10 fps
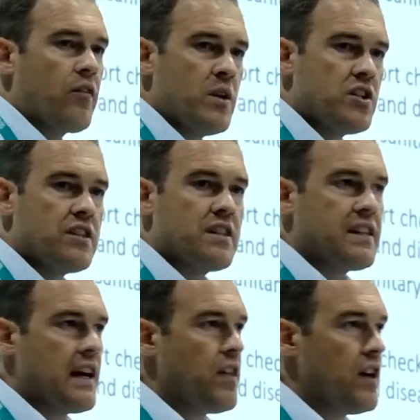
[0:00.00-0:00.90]
which is to
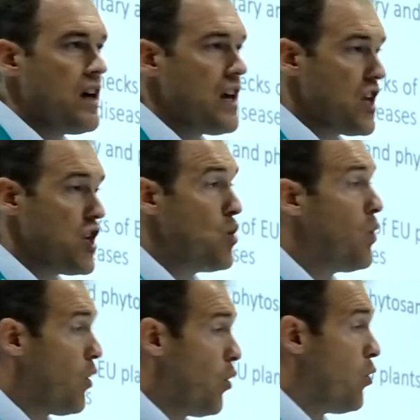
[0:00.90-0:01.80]
say that you
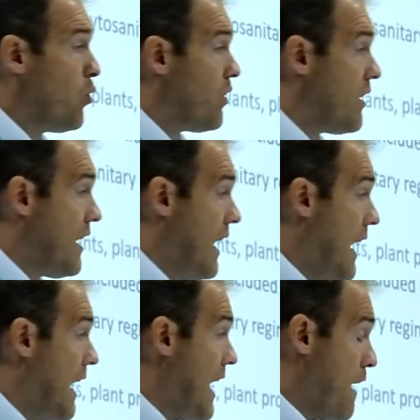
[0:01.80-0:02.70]
will all,
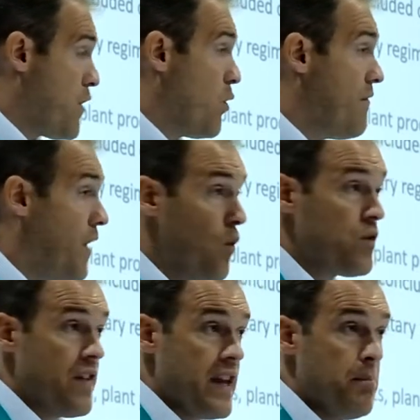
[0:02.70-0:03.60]
if you're involved
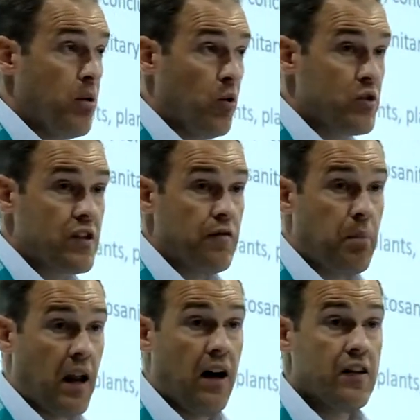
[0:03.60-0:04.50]
in the imports of
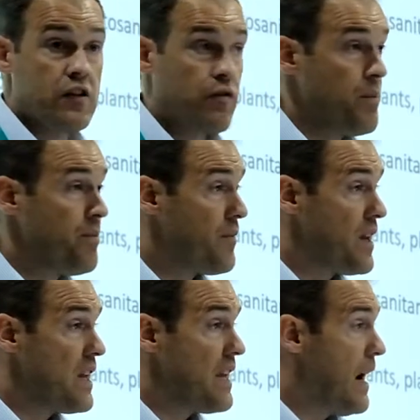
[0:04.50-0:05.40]
plants from
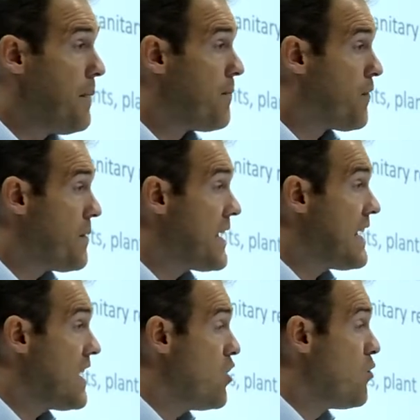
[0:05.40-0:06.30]
the
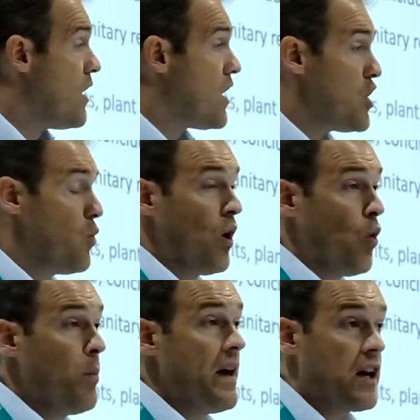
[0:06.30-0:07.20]
EU, you will
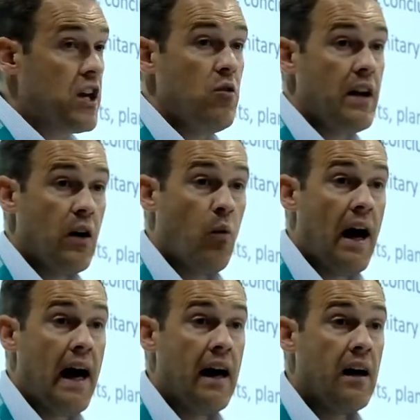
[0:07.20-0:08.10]
all be acutely
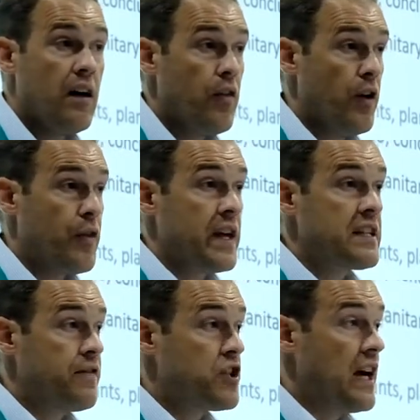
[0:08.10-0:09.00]
aware that things
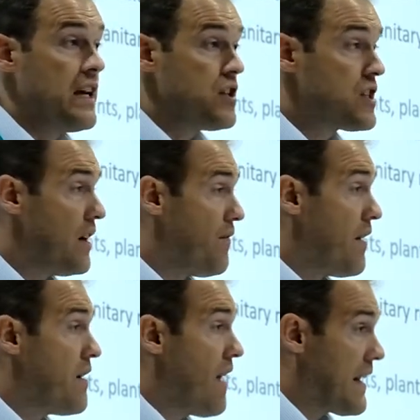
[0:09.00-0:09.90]
have changed
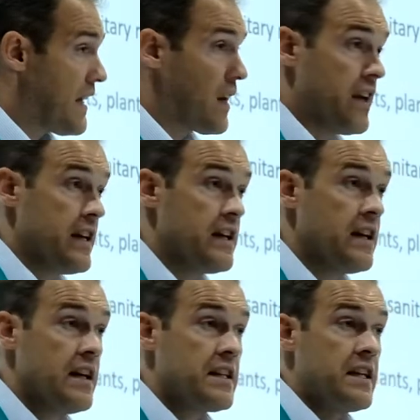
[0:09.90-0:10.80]
very radically
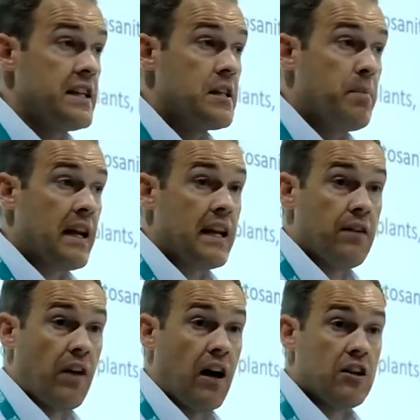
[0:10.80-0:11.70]
since the beginning of
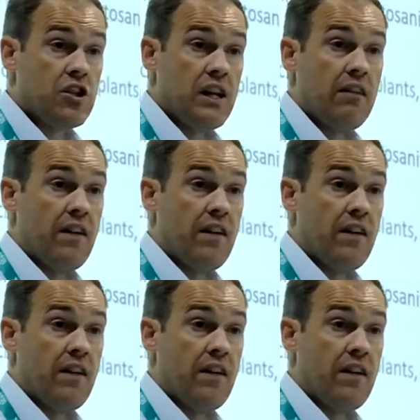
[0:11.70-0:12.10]
last year, and